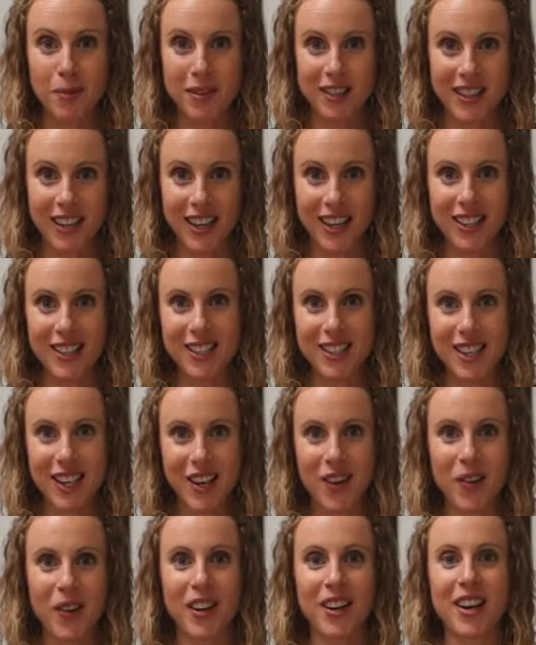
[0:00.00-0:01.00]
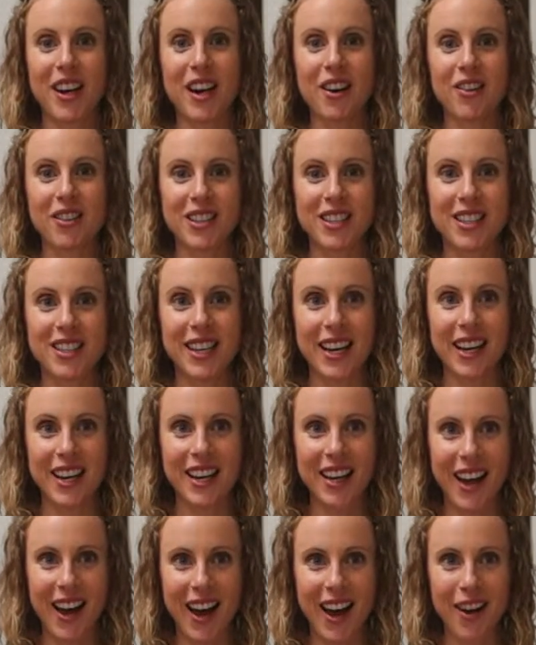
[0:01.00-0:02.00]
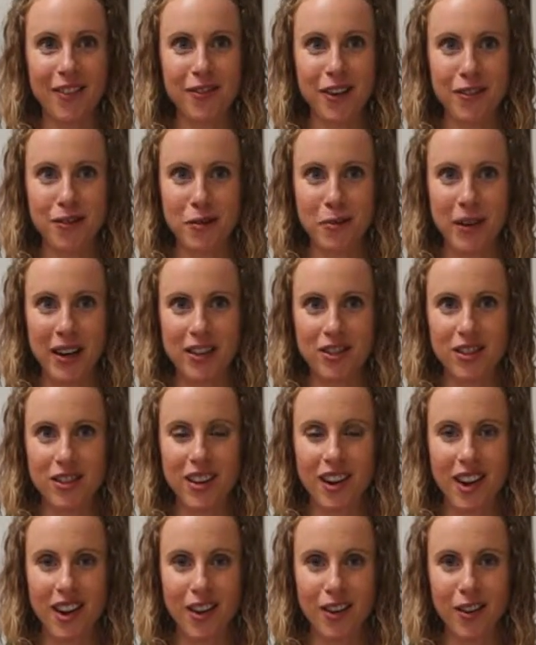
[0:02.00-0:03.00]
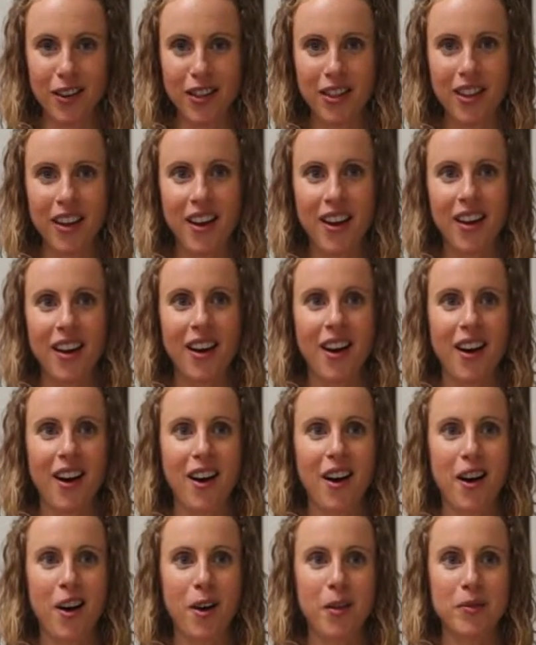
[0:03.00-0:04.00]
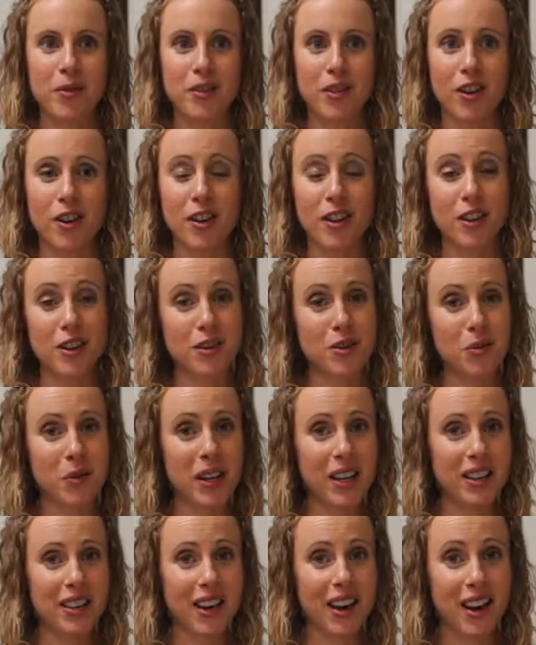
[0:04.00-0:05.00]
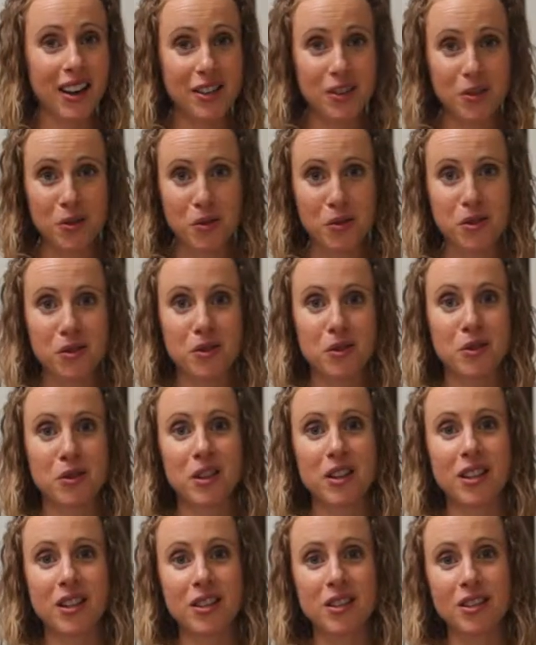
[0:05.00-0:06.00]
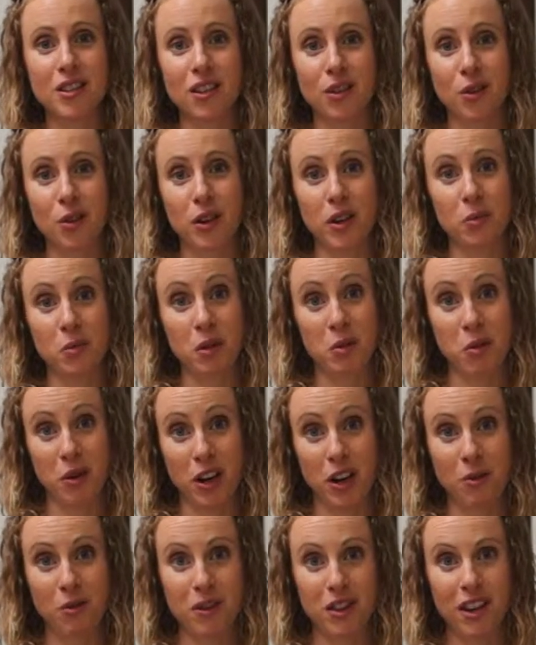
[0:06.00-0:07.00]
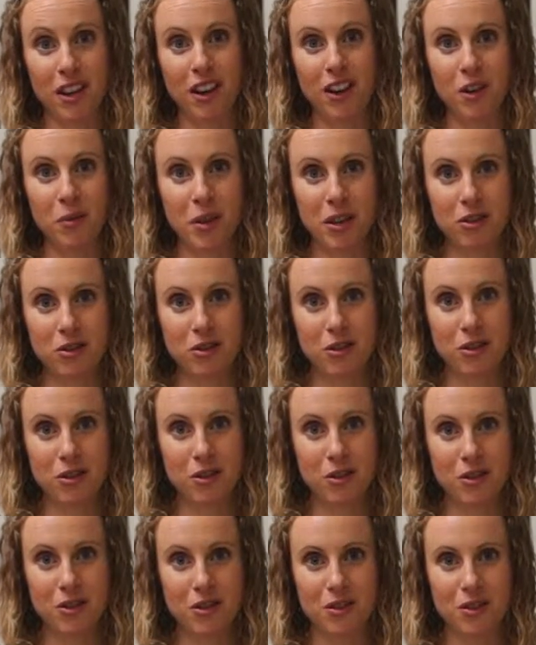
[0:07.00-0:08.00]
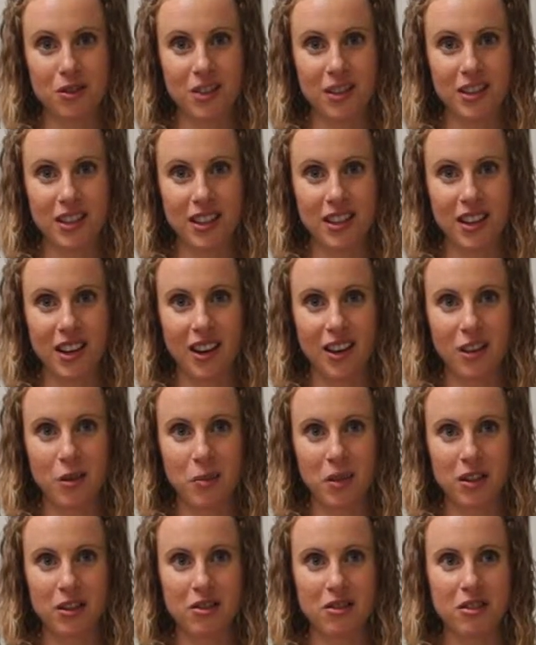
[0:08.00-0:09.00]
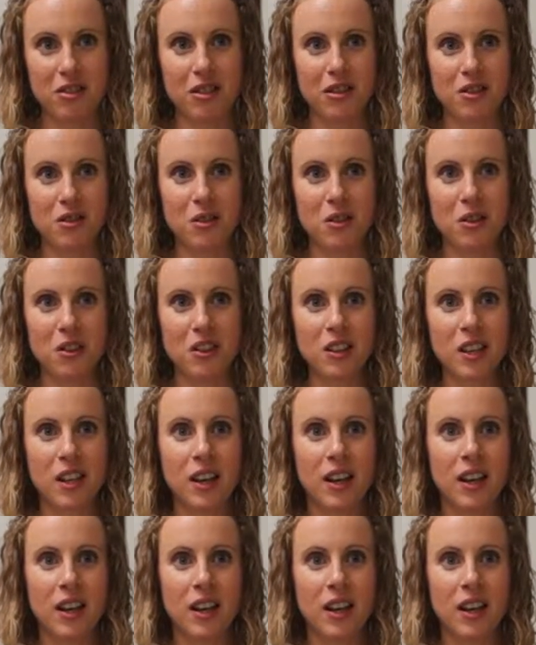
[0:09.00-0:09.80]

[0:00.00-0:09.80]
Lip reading: 6. We are now in the second half of Imagine Health. Starting this week, the high school students are going to be working with the elementary school students at the elementary school.